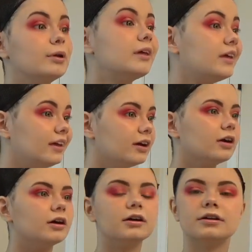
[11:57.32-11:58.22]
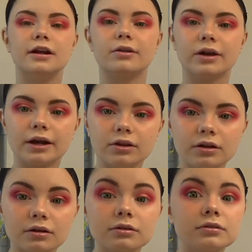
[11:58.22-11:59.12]
here, now that I
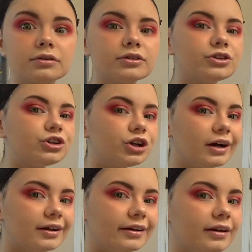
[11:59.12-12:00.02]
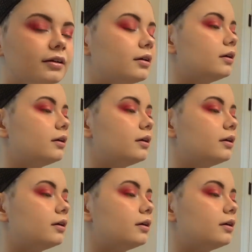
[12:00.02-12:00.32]
look shiny,